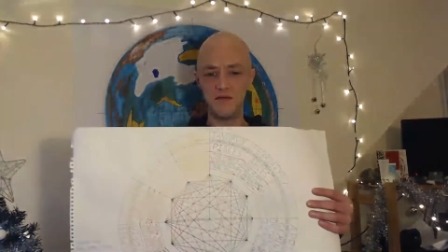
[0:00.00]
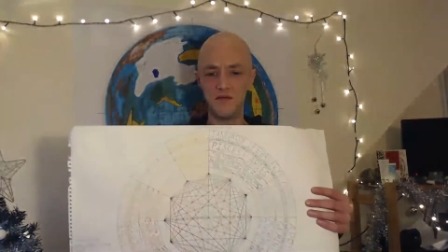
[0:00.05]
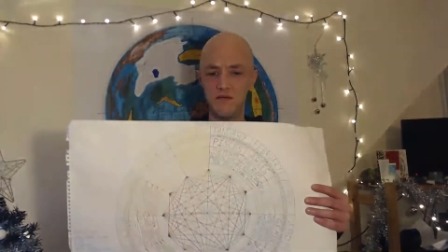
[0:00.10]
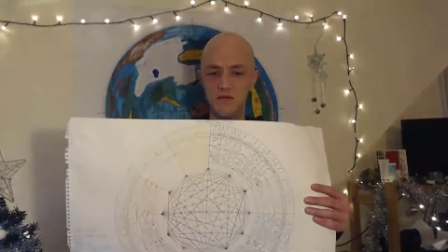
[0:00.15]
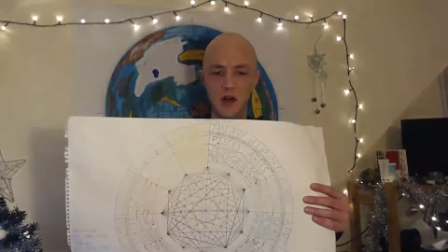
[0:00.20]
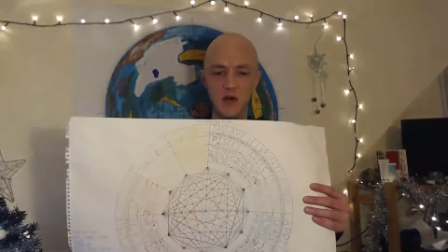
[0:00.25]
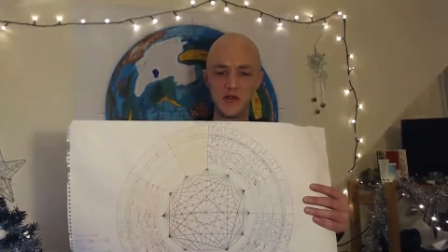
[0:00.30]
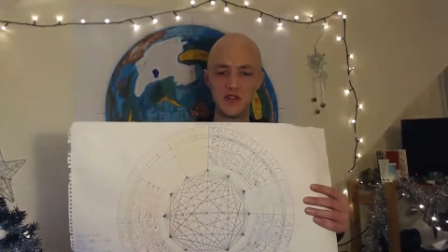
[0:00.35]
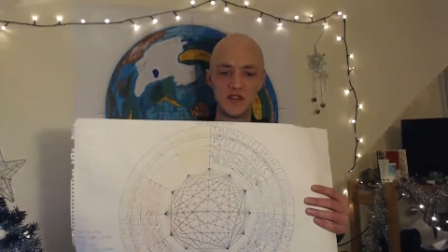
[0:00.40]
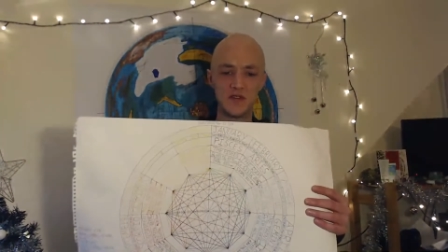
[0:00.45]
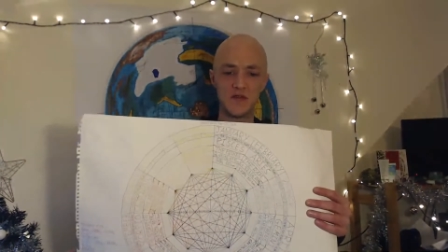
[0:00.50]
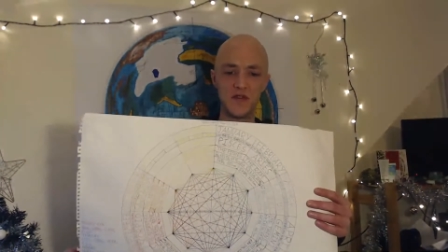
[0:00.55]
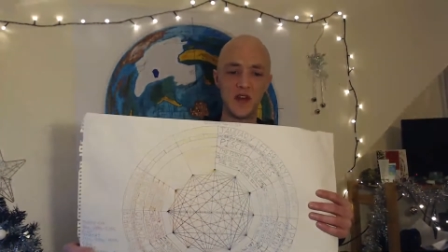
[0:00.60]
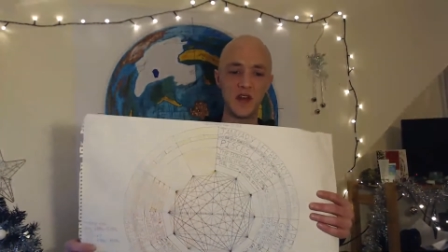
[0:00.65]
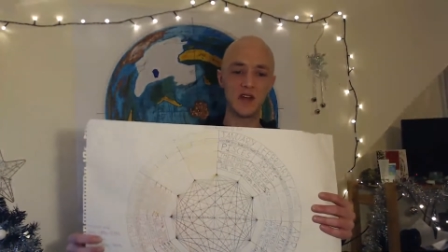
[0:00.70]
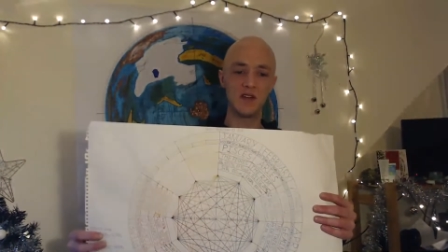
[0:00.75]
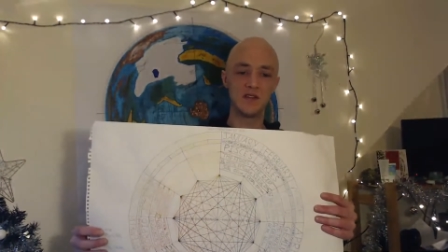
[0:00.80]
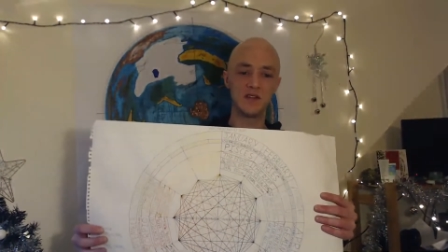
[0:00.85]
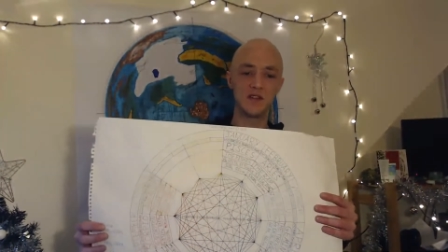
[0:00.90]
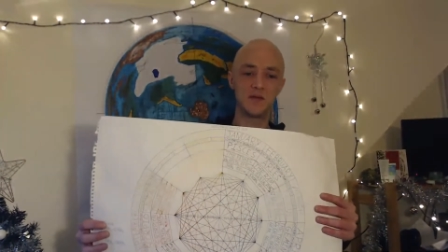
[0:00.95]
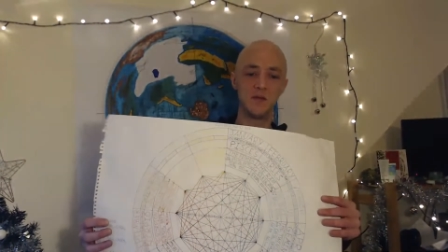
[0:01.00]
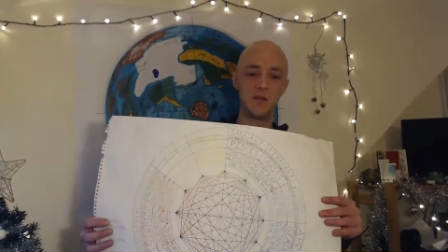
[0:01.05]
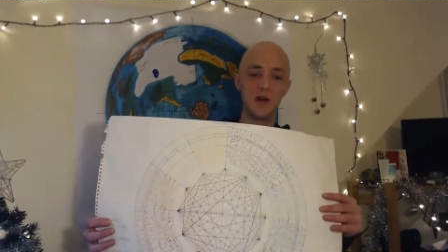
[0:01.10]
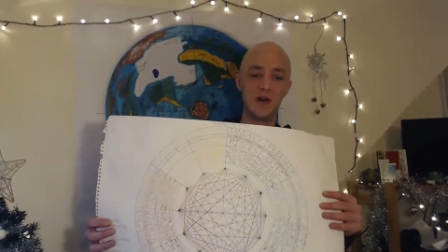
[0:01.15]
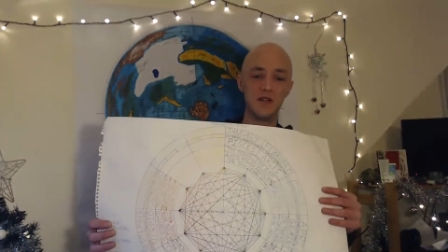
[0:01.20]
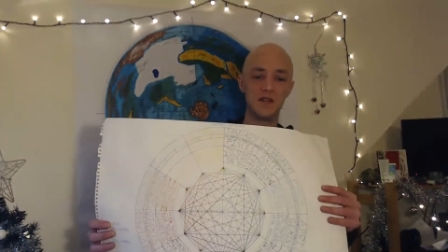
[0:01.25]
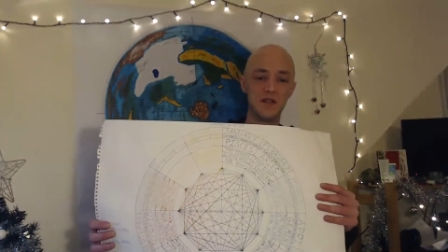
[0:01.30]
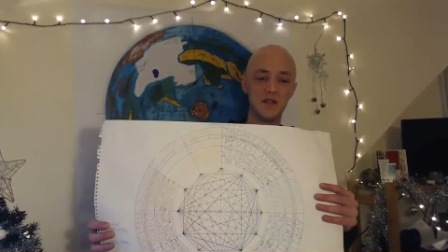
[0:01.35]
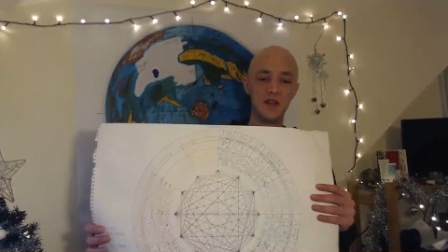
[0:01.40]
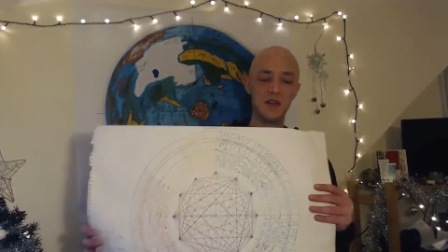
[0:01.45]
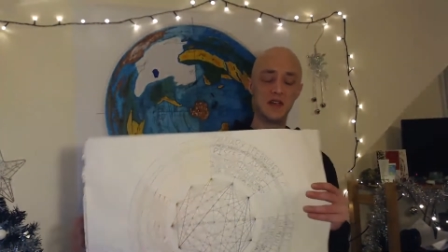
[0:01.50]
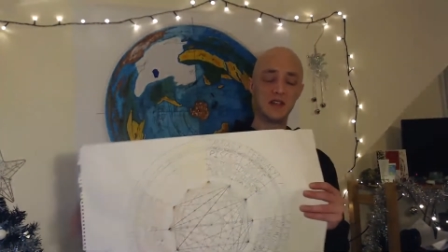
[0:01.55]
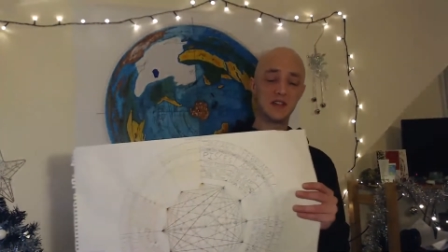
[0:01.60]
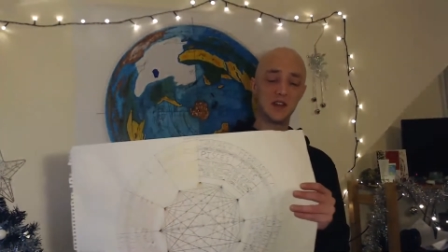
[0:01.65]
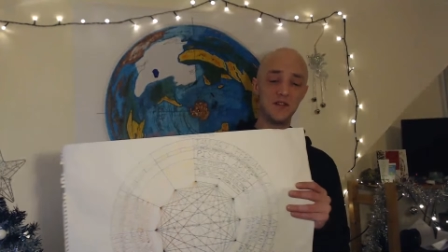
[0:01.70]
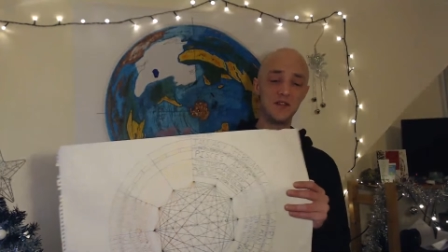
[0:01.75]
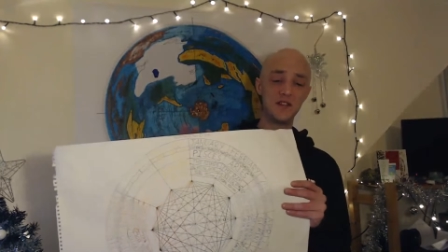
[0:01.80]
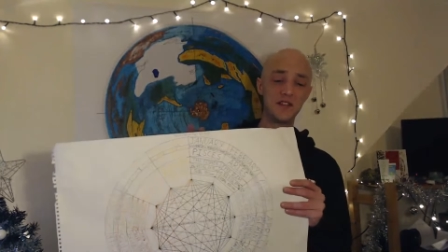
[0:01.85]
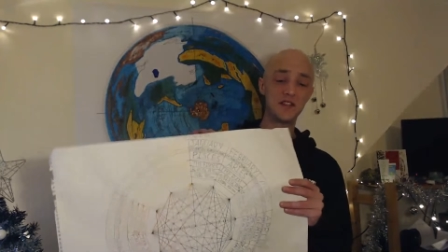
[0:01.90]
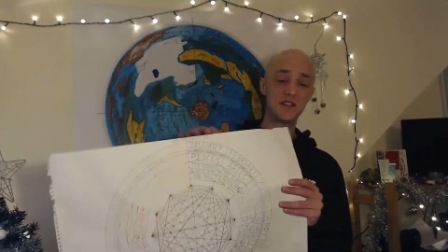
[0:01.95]
most things, but it's
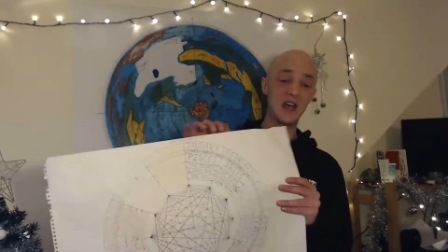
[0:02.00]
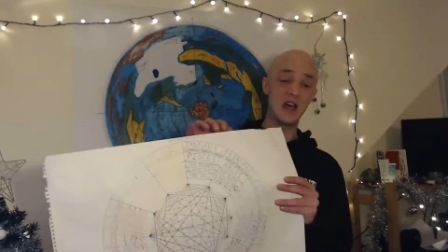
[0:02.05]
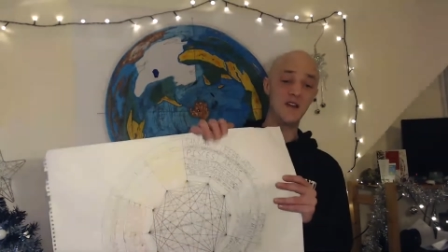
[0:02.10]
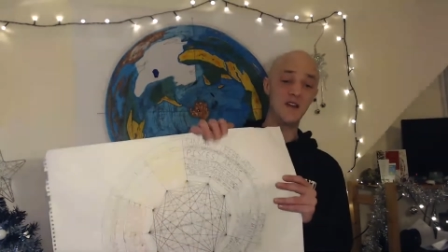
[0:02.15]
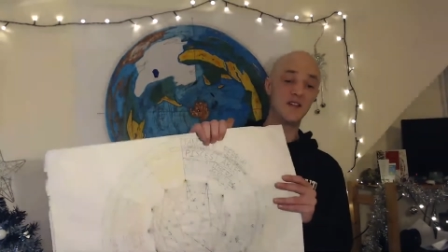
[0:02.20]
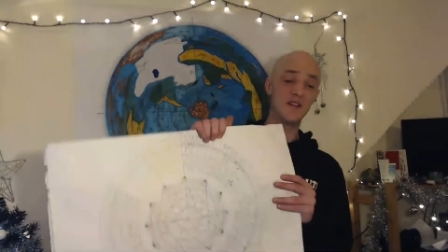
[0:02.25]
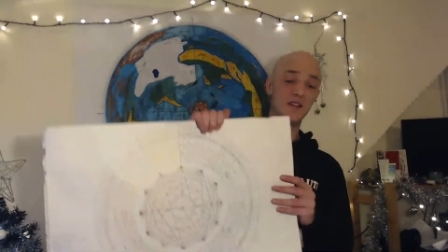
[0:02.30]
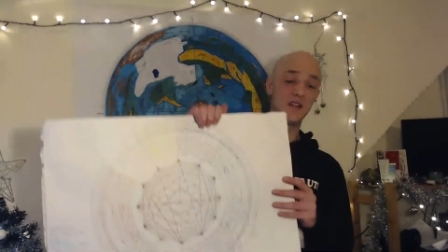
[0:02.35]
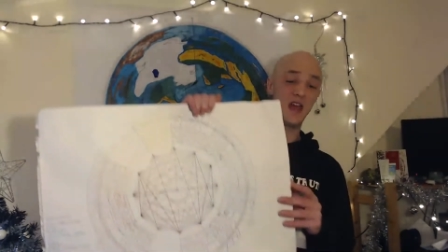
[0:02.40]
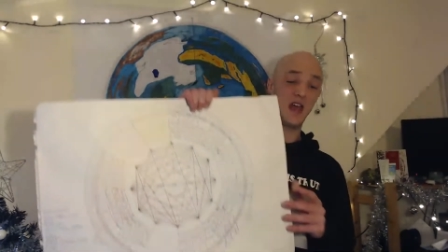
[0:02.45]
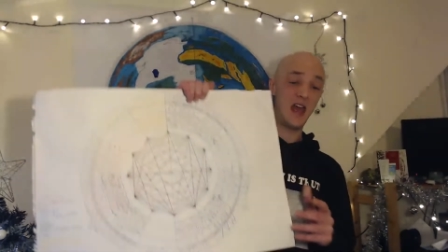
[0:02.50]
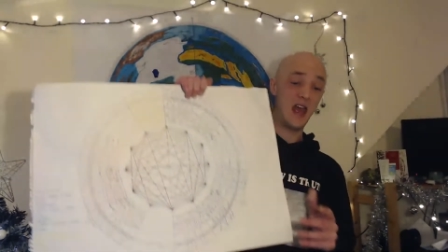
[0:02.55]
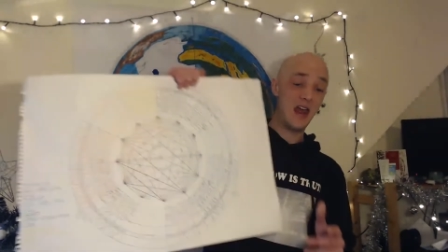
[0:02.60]
understanding that